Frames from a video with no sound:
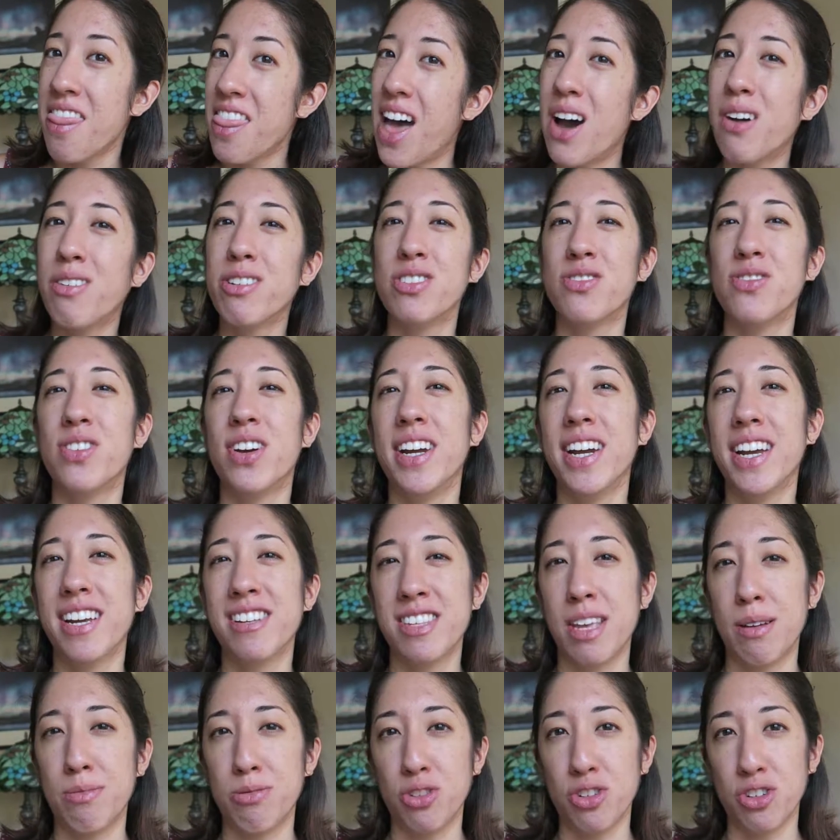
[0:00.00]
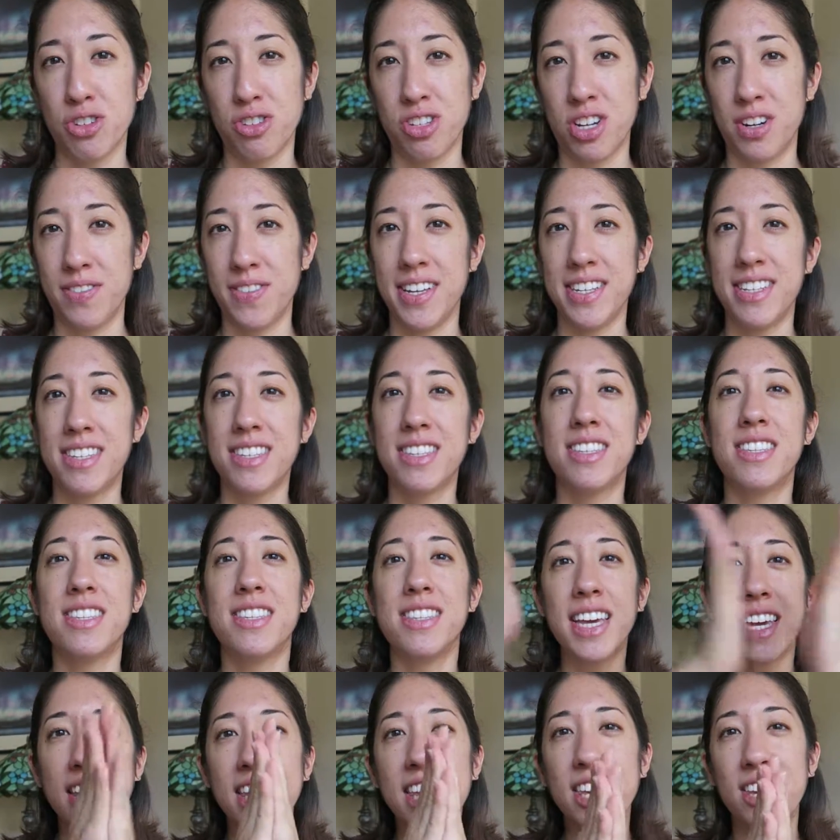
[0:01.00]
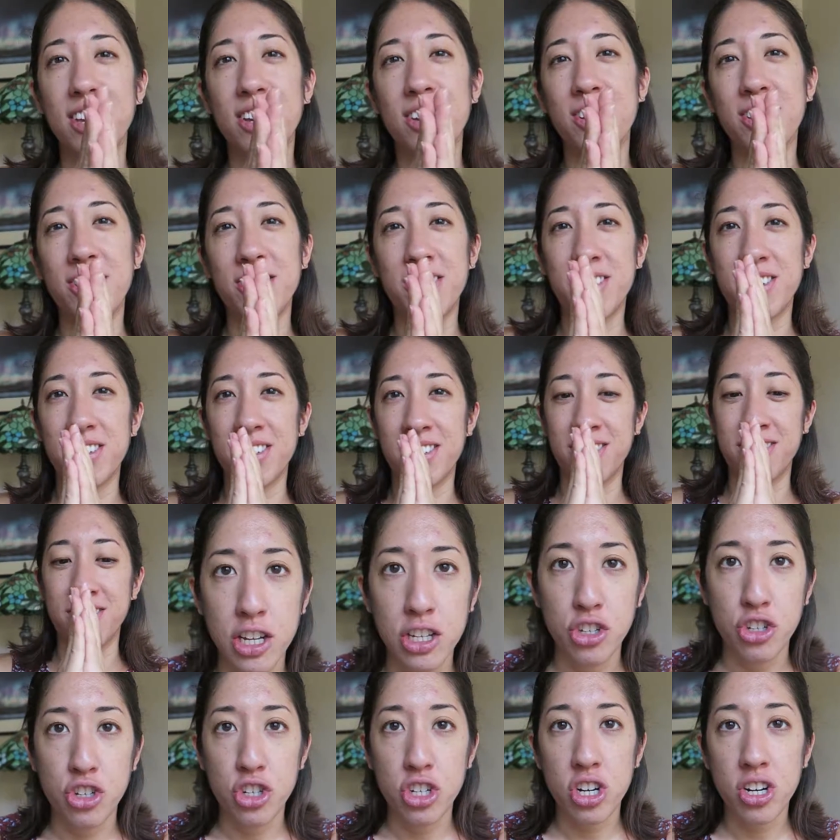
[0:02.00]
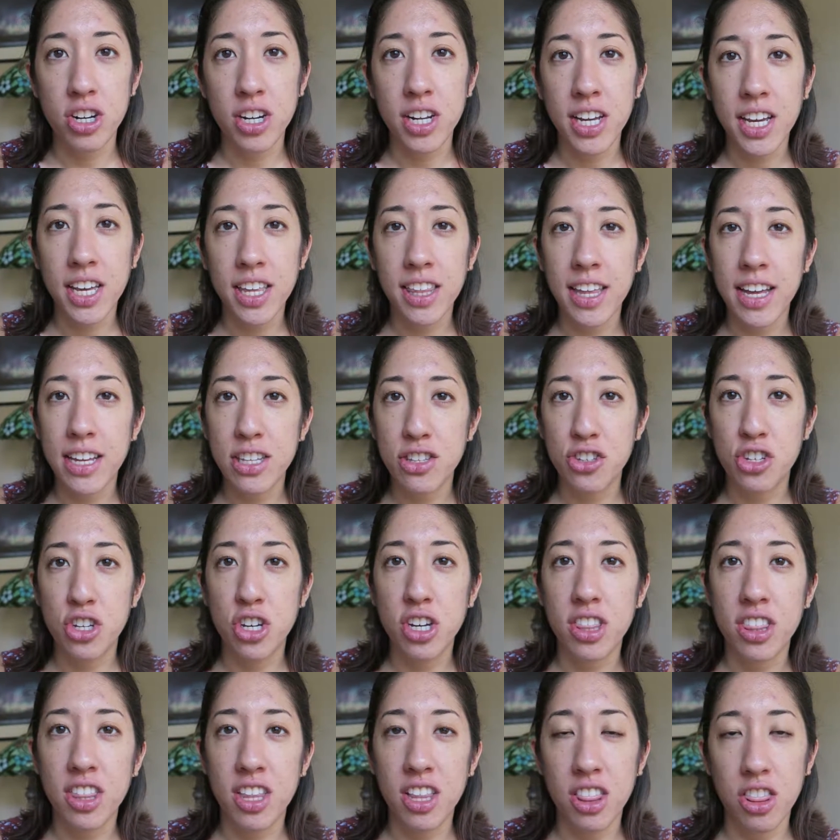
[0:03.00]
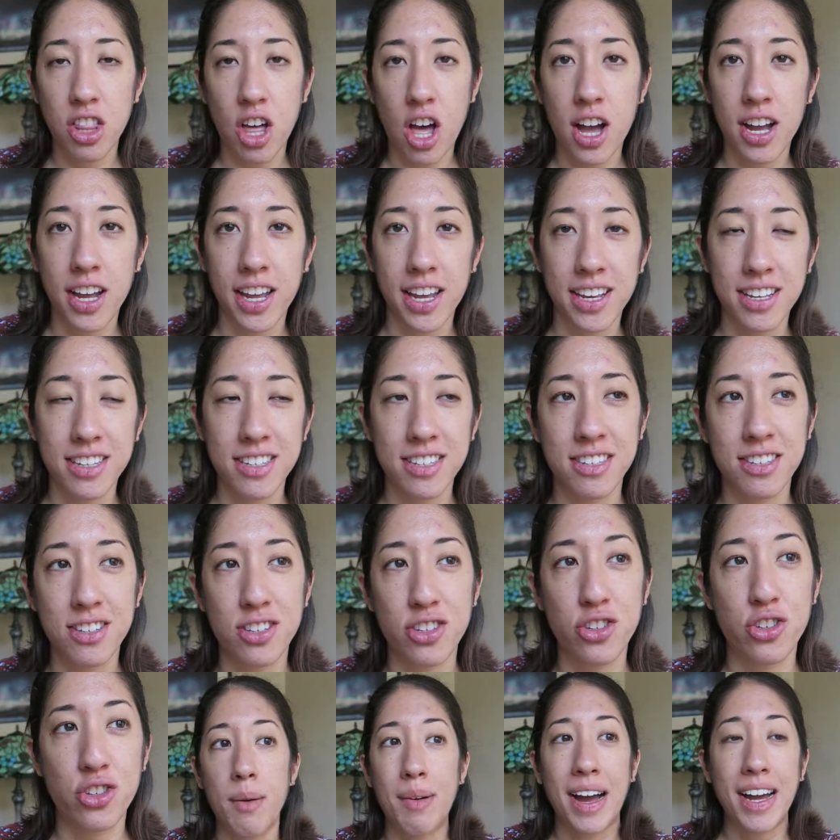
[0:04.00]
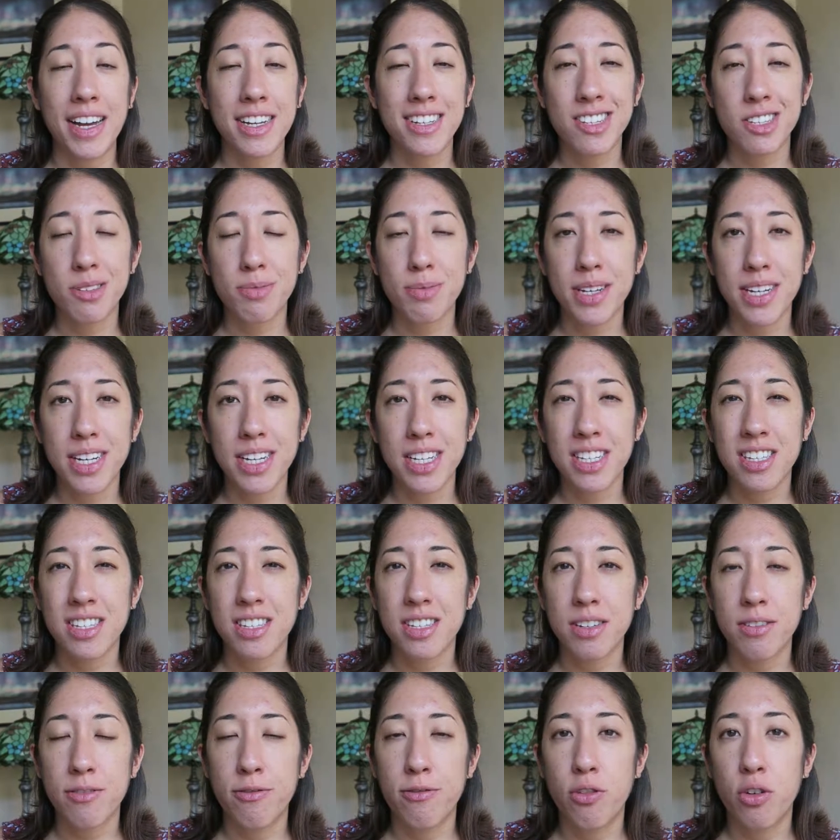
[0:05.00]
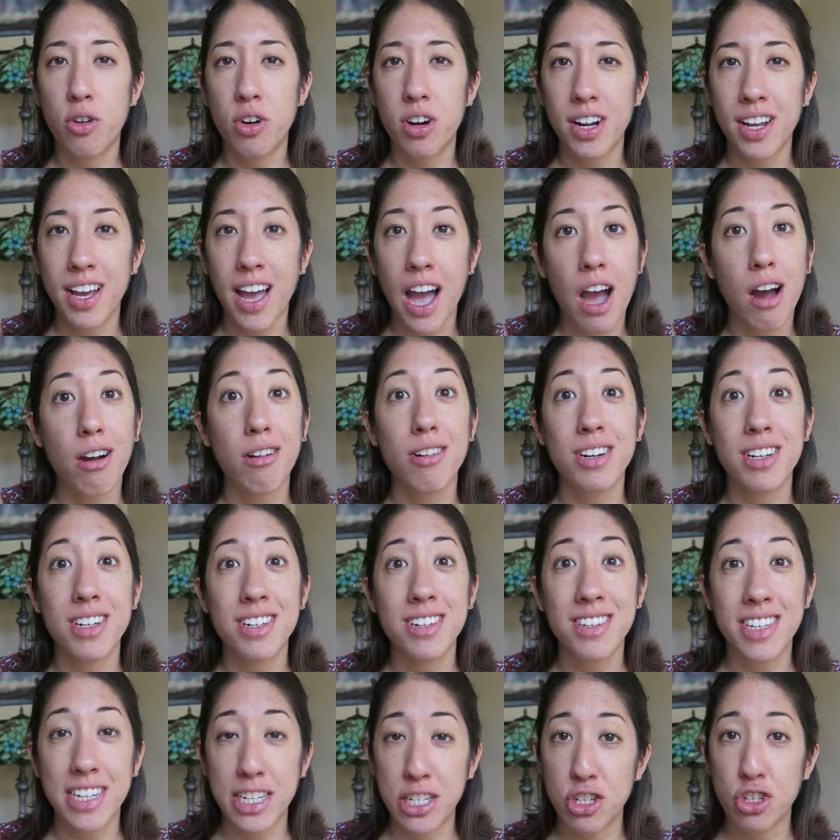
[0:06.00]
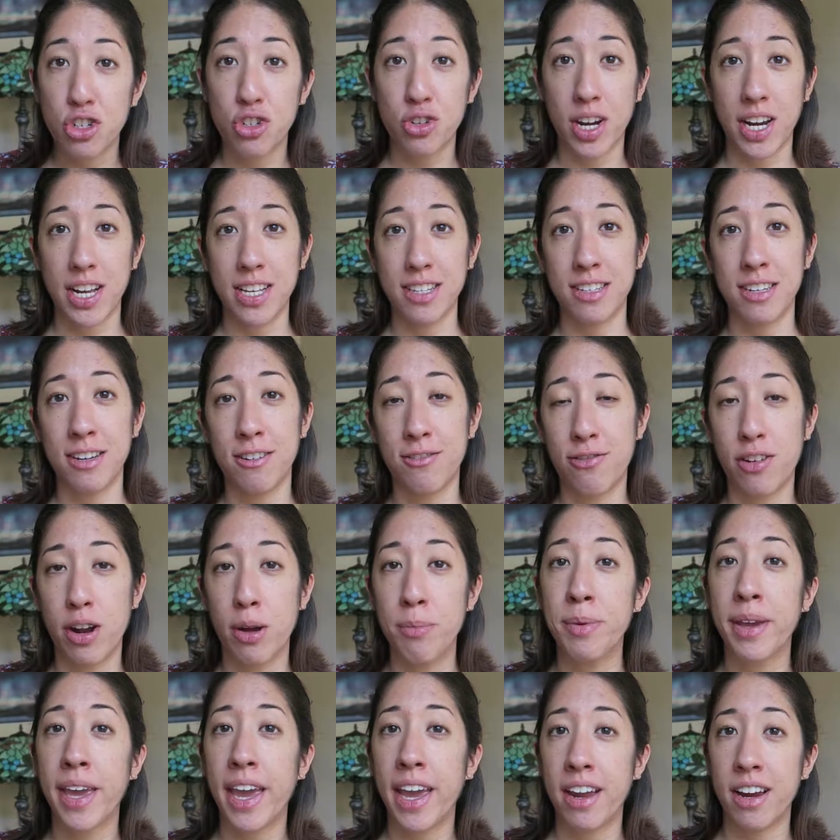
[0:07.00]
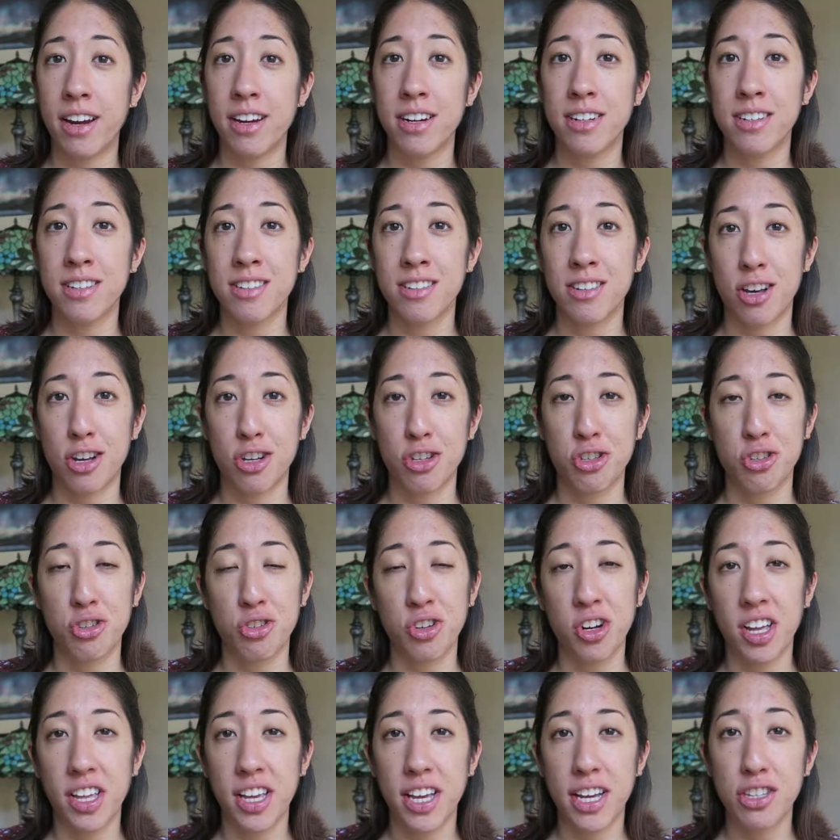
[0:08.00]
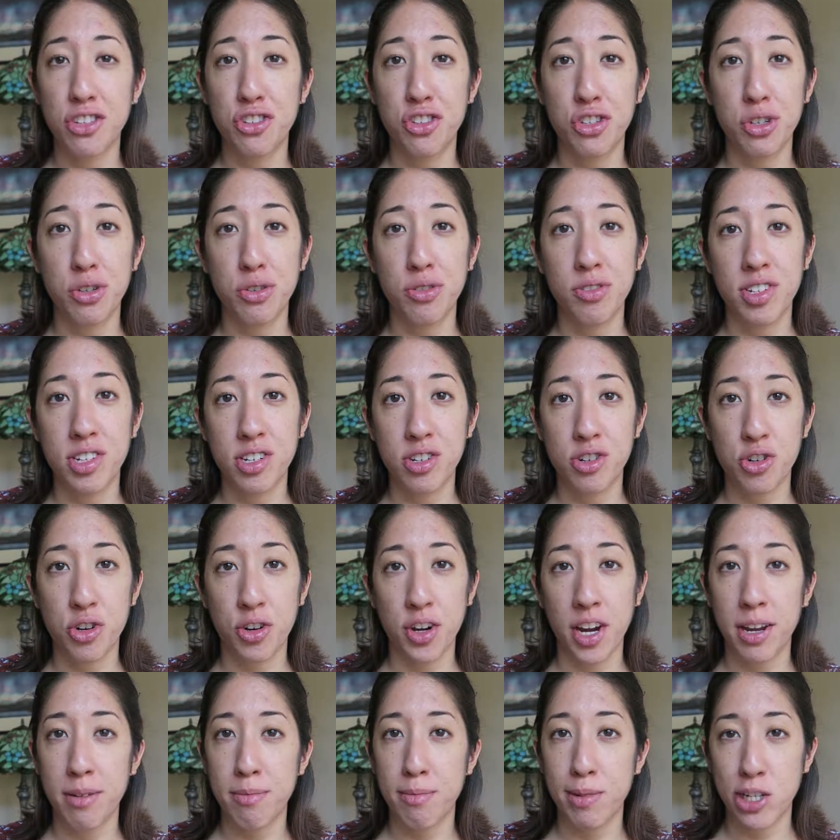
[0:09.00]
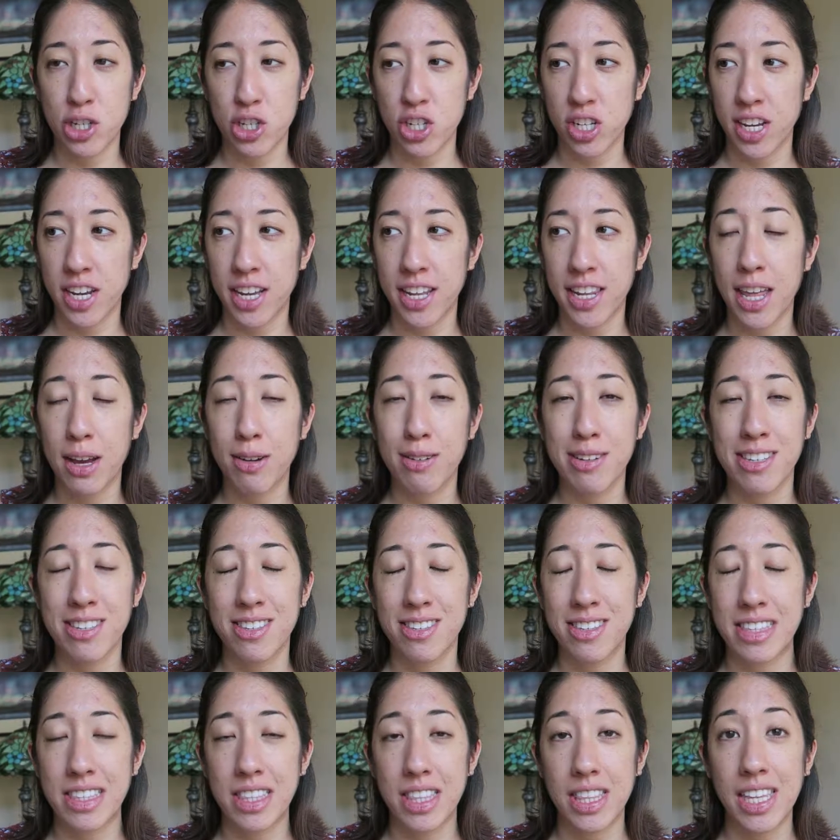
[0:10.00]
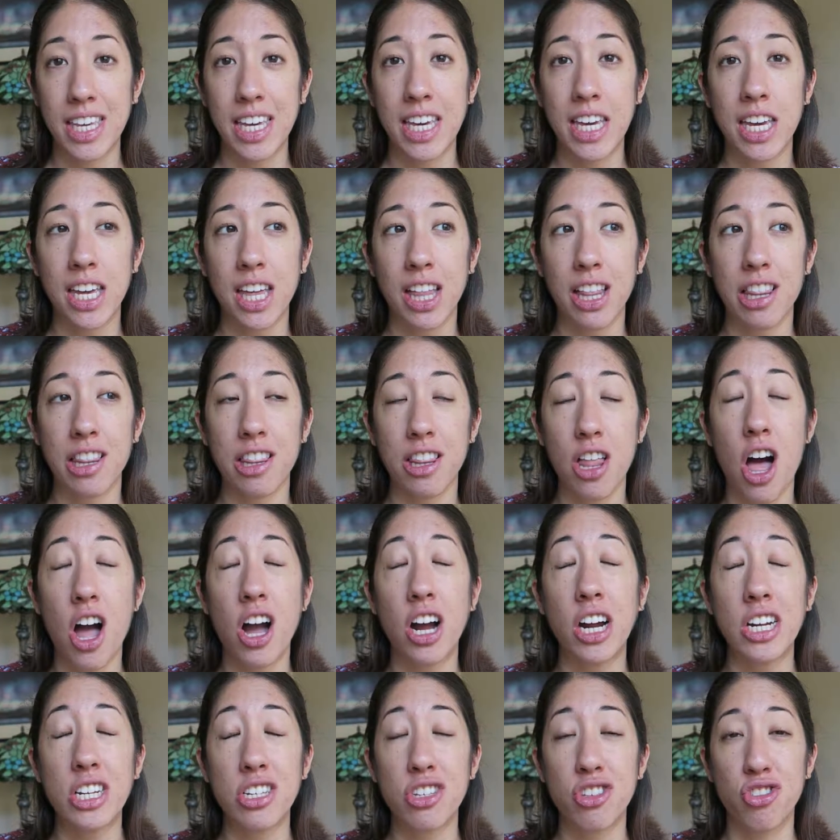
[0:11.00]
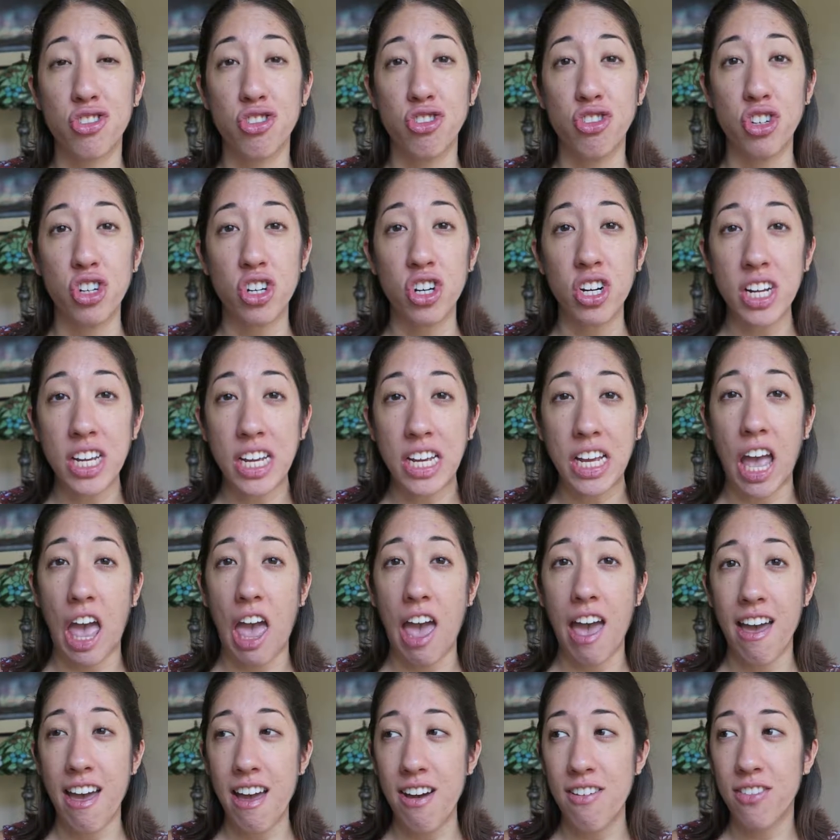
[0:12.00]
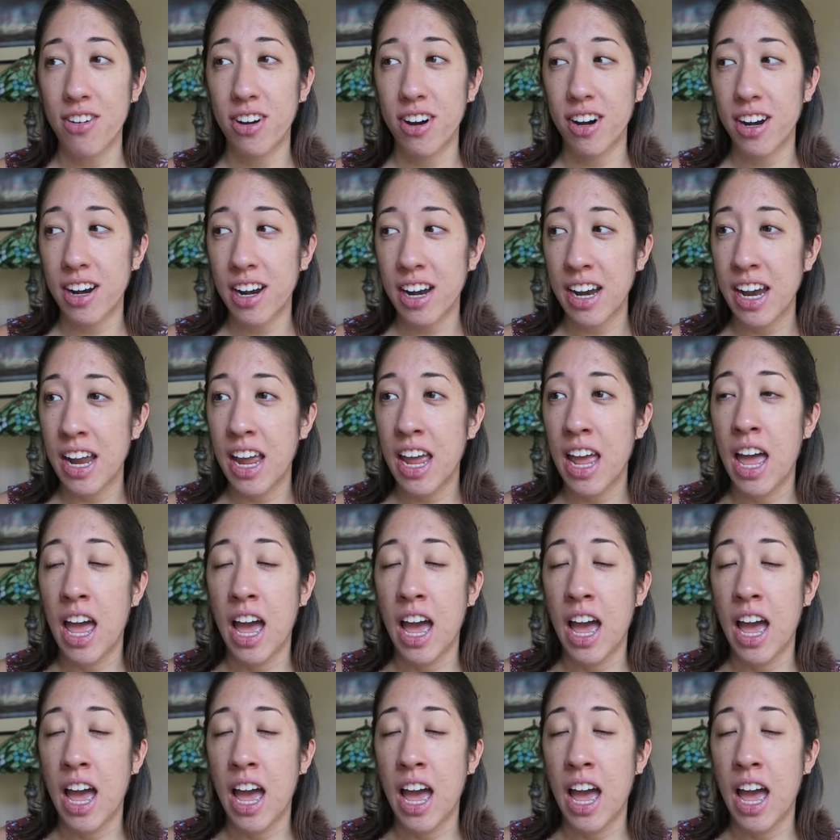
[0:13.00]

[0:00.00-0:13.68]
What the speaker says: That was very exceptional service. Thank you. Journey that took the longest. I spent 40 hours in transit from Cairns, Australia to Detroit, Michigan. That was the longest journey ever.